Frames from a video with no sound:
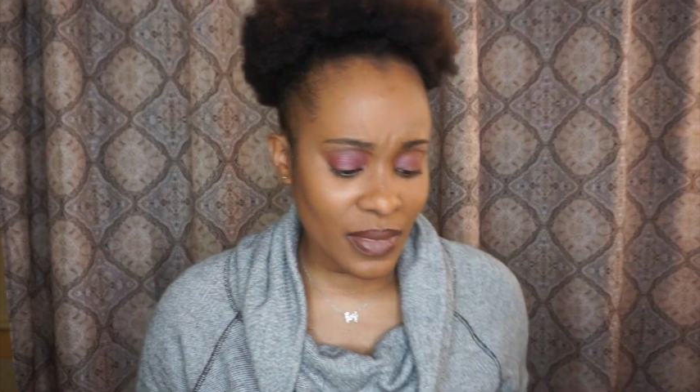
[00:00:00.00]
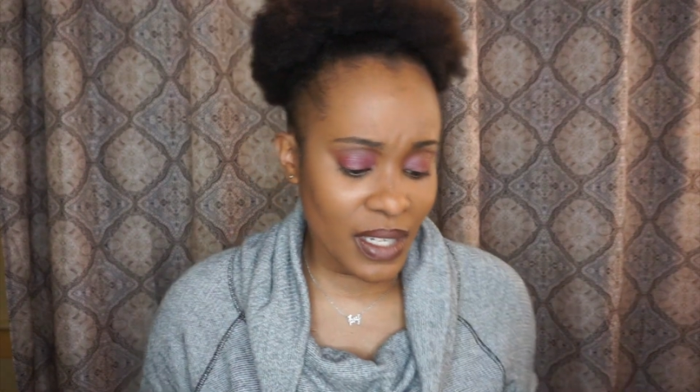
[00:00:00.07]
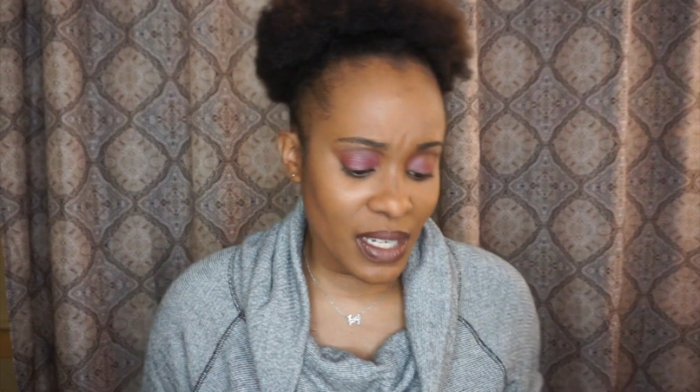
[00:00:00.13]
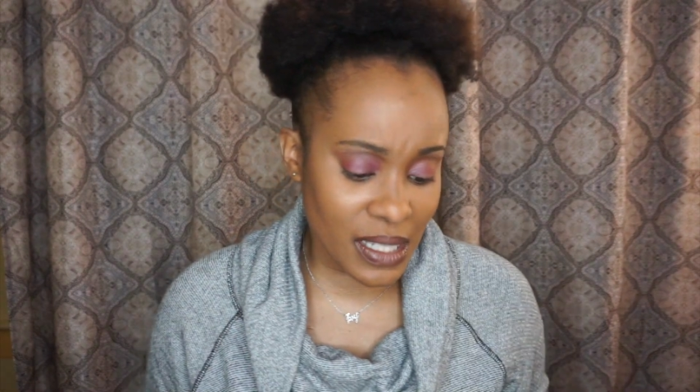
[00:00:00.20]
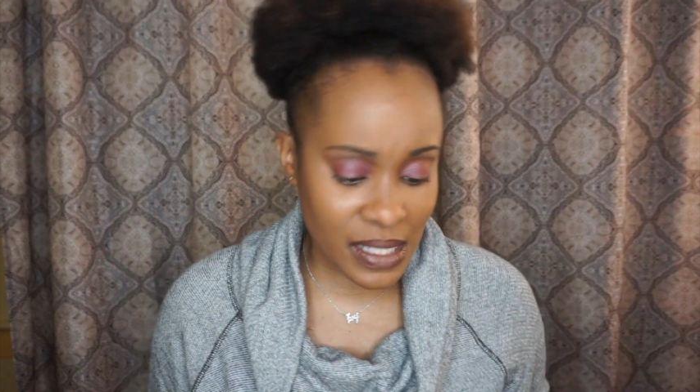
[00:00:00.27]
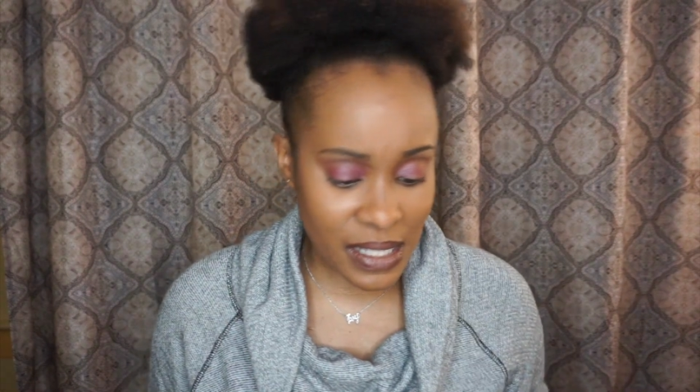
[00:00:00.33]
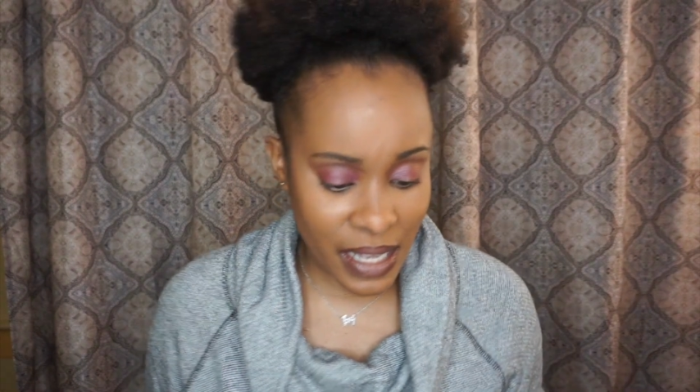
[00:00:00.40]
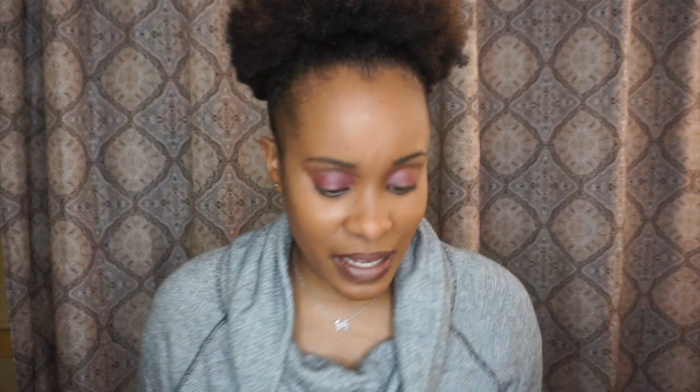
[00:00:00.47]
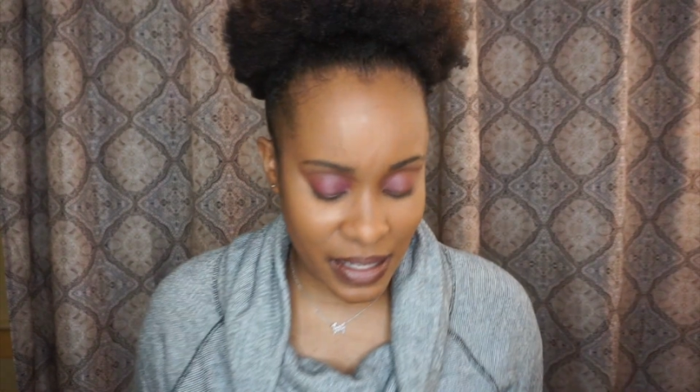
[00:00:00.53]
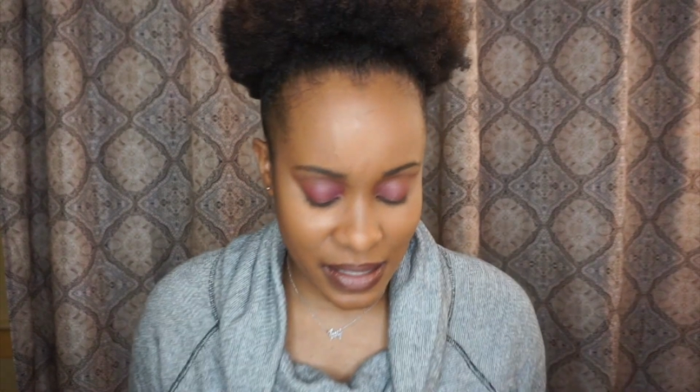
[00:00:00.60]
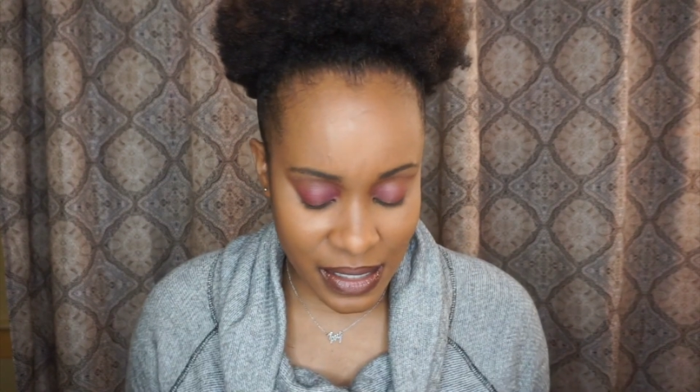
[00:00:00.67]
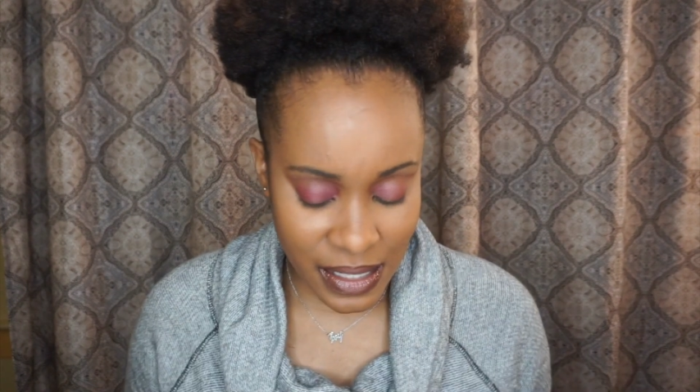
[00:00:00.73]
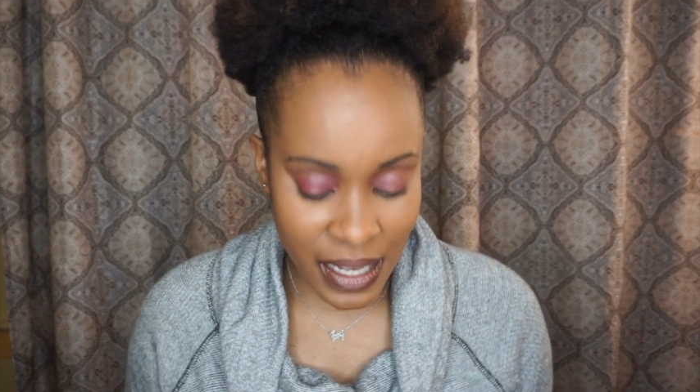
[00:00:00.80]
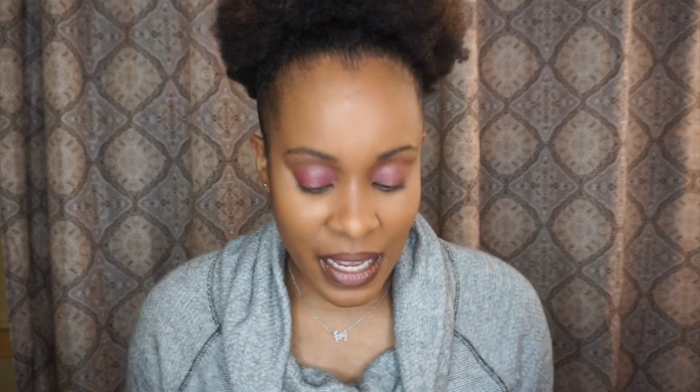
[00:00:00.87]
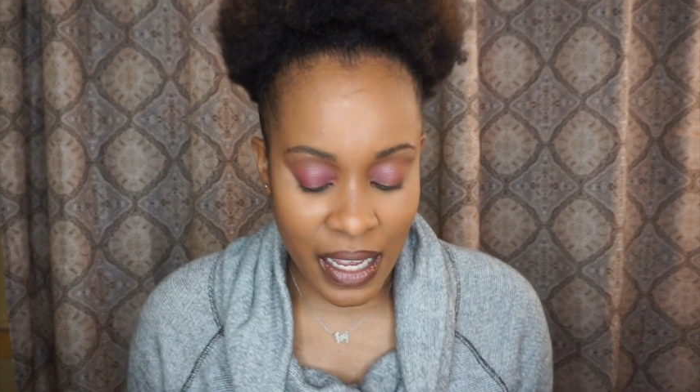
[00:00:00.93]
It
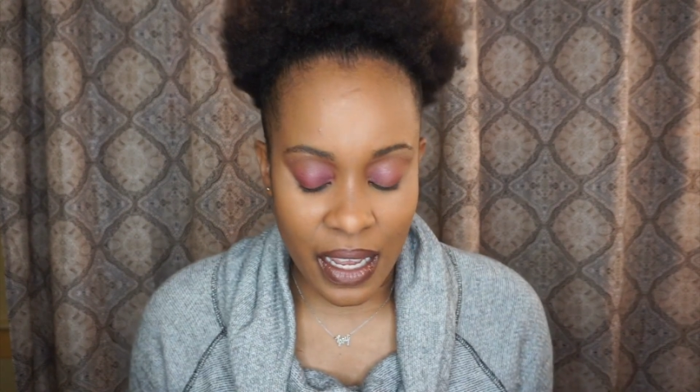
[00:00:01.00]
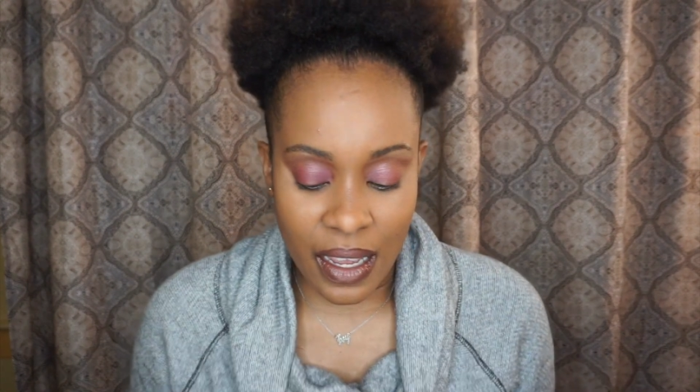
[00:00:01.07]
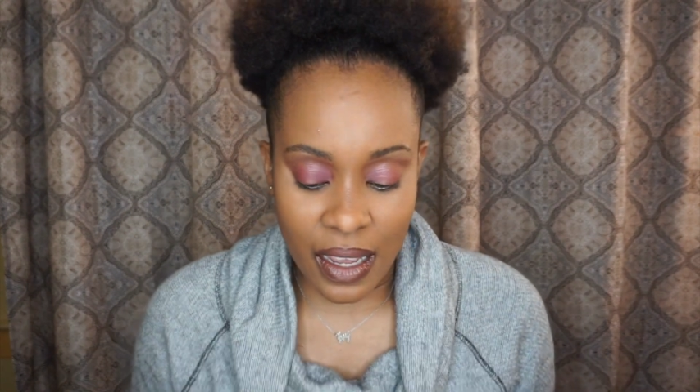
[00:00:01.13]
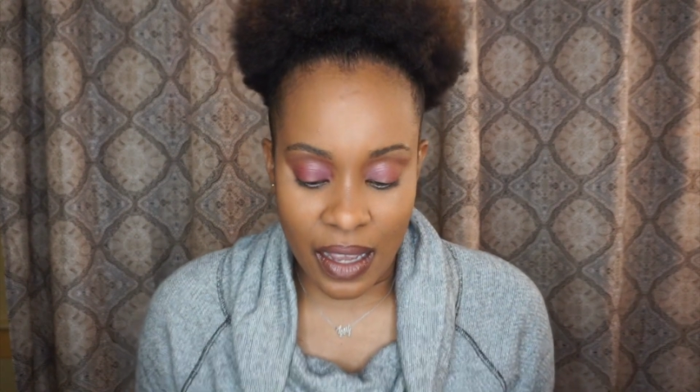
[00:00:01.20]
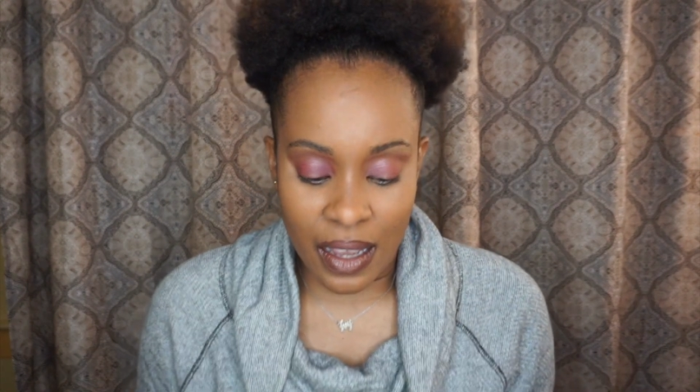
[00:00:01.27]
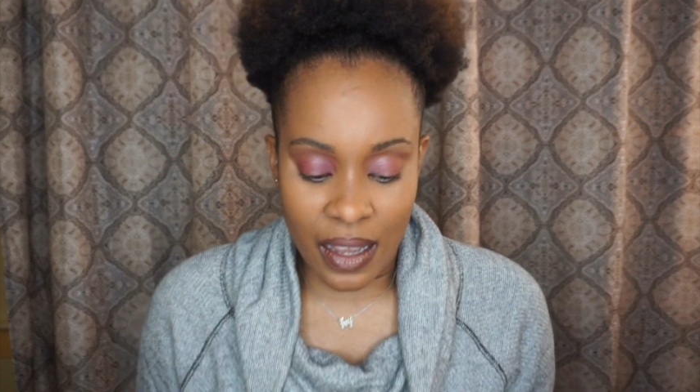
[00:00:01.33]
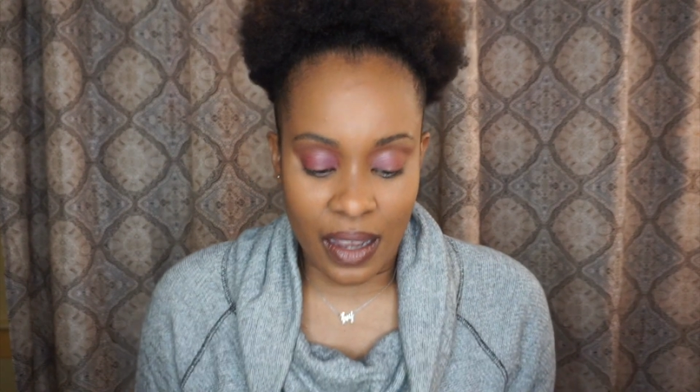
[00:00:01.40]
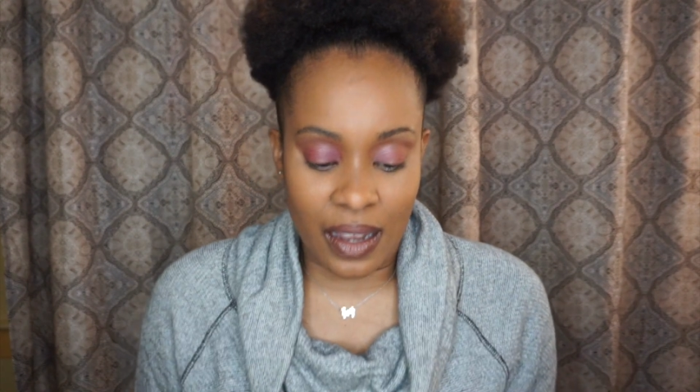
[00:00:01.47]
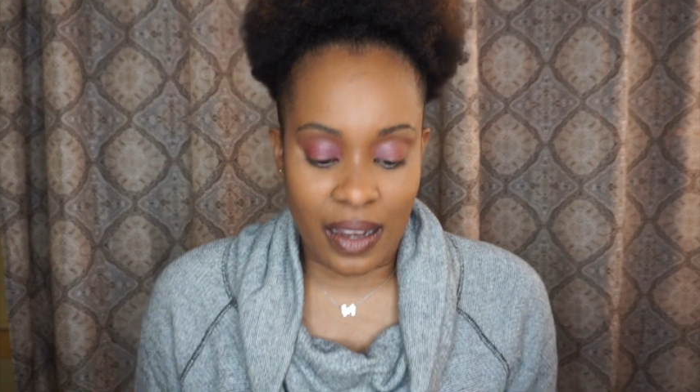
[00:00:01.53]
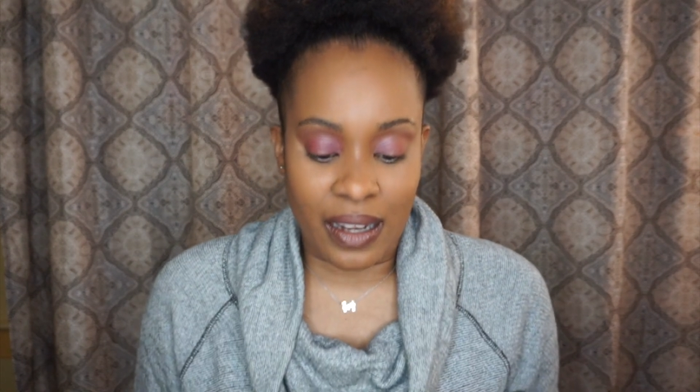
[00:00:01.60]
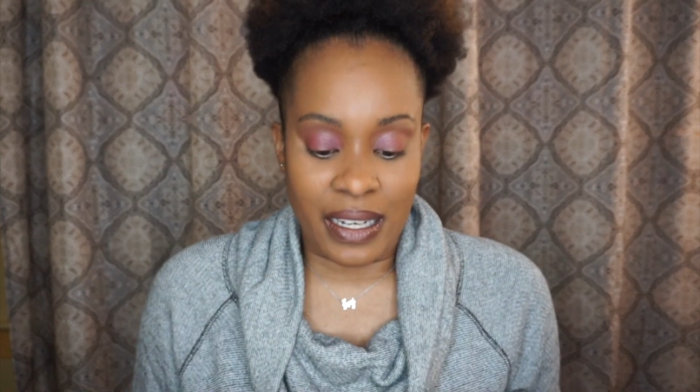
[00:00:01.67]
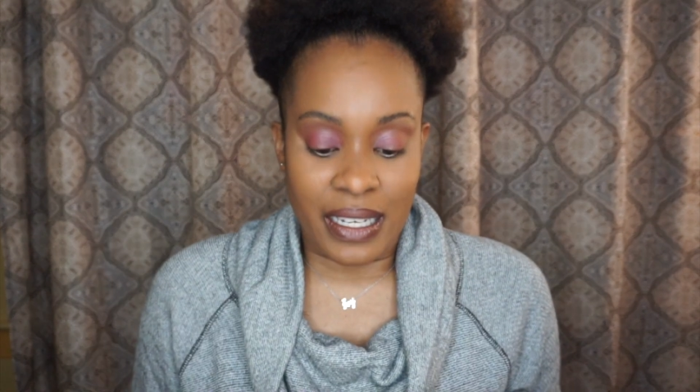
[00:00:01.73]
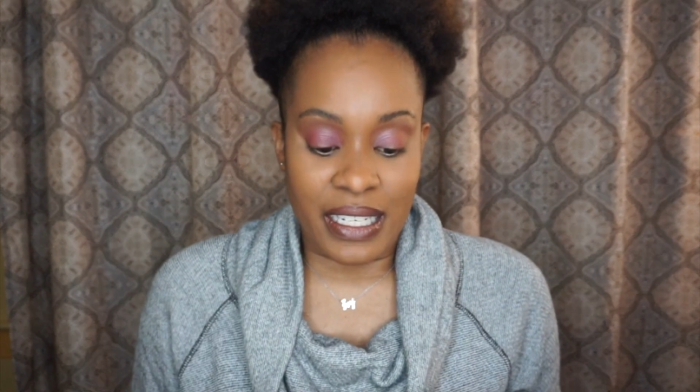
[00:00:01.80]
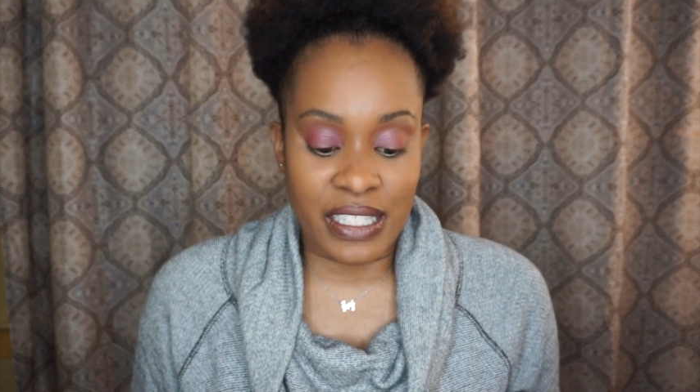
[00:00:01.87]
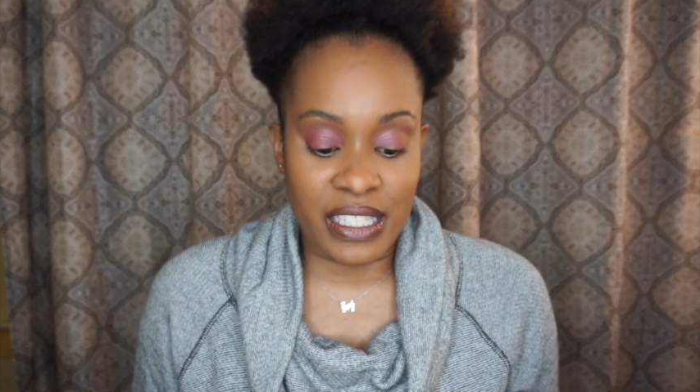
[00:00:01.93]
says,
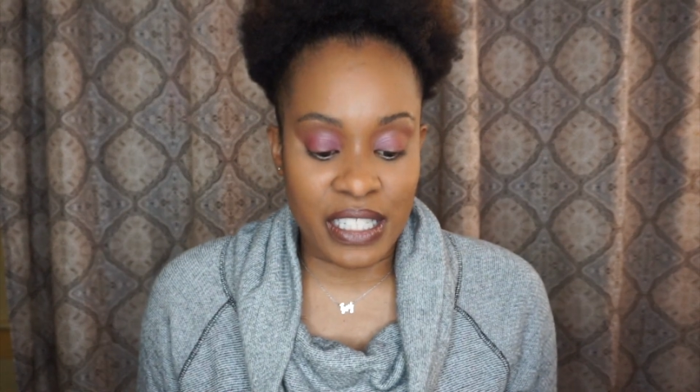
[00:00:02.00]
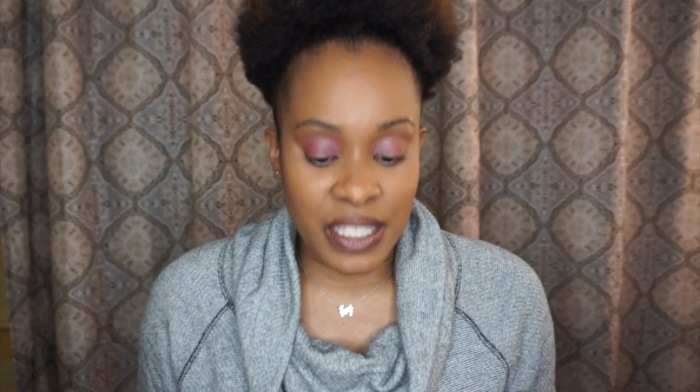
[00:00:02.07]
It's